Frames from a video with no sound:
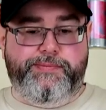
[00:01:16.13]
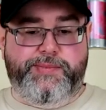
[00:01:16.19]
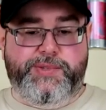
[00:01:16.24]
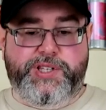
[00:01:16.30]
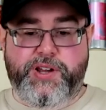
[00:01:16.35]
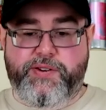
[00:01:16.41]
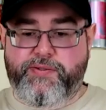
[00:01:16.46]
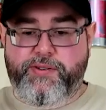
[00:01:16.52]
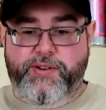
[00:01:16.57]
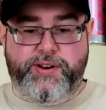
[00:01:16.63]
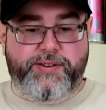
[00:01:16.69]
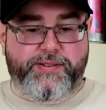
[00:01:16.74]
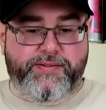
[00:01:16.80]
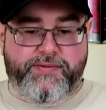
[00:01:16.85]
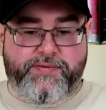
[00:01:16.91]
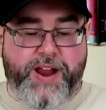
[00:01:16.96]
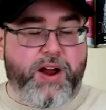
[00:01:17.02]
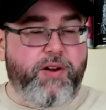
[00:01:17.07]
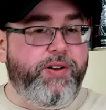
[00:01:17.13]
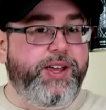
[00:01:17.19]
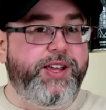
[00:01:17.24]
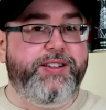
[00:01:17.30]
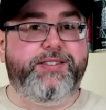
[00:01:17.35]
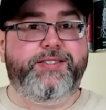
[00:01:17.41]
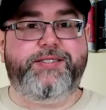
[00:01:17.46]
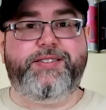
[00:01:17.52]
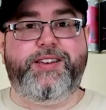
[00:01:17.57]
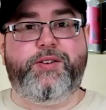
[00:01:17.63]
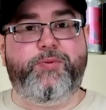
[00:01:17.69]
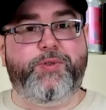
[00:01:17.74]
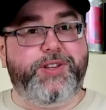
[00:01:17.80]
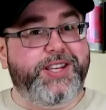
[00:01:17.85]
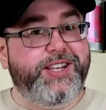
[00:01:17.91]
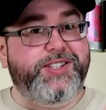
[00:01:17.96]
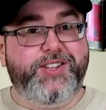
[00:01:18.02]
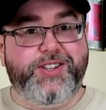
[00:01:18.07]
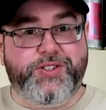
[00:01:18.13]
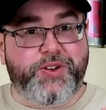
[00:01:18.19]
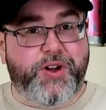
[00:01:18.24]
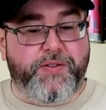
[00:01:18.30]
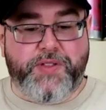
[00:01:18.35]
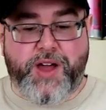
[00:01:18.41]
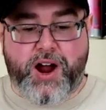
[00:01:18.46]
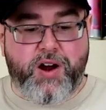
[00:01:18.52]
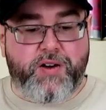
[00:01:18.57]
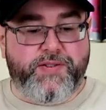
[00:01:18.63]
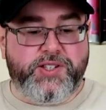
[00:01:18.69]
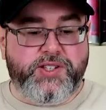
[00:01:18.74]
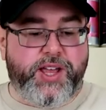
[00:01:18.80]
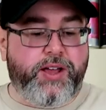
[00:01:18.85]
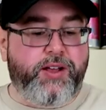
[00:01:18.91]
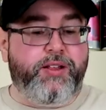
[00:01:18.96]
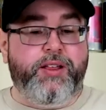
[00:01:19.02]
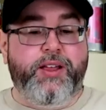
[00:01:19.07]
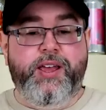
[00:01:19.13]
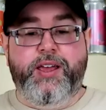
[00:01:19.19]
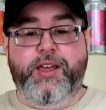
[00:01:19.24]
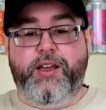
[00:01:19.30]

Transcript: different variants and releases of the Harvest Ale.